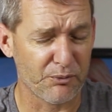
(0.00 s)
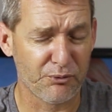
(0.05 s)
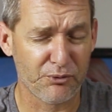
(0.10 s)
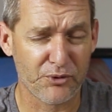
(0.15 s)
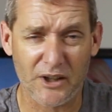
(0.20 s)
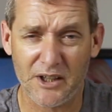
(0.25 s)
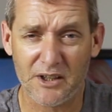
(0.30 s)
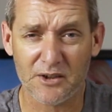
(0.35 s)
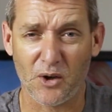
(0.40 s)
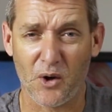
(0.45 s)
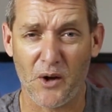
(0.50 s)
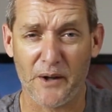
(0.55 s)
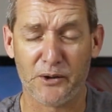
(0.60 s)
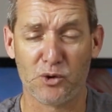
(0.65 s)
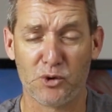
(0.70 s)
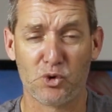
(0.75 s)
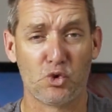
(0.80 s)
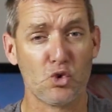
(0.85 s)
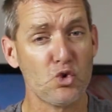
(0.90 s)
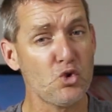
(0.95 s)
of things I
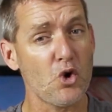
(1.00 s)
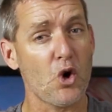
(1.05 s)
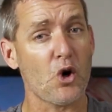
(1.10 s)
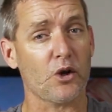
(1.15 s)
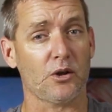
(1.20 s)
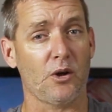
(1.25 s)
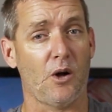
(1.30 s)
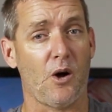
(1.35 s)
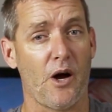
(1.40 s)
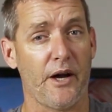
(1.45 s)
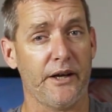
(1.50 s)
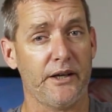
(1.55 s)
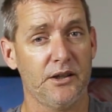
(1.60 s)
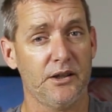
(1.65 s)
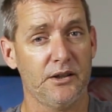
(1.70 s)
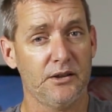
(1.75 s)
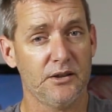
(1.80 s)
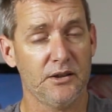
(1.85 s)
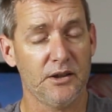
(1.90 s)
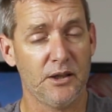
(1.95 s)
do not
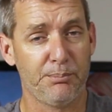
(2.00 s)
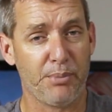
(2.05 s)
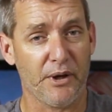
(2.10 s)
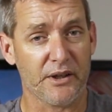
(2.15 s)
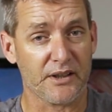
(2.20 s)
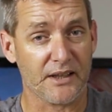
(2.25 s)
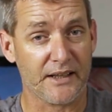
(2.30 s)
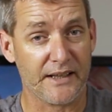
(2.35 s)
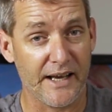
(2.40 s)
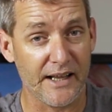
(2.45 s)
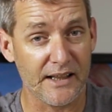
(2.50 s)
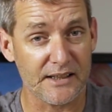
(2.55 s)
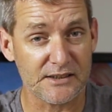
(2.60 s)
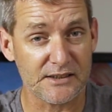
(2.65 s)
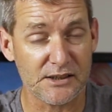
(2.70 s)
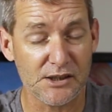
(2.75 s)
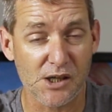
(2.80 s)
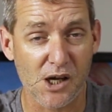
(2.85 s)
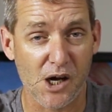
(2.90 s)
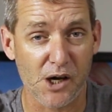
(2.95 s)
like about the
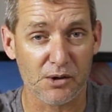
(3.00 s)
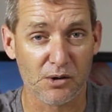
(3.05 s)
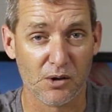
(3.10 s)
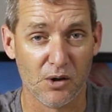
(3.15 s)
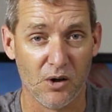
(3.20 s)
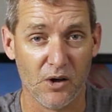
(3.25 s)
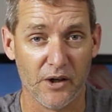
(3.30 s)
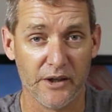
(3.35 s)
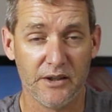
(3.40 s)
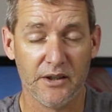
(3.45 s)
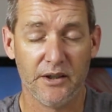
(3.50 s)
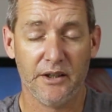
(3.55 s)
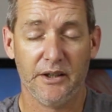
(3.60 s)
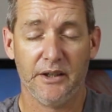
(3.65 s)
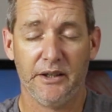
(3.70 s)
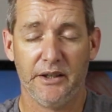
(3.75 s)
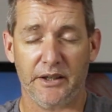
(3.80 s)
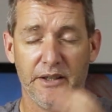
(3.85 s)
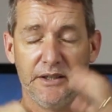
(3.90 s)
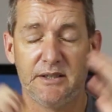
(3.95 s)
Galaxy Note 9
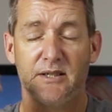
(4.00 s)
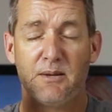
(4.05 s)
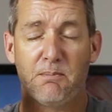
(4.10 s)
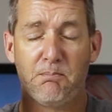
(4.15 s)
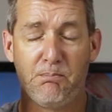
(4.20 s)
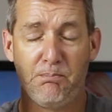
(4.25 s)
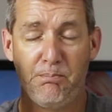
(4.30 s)
is the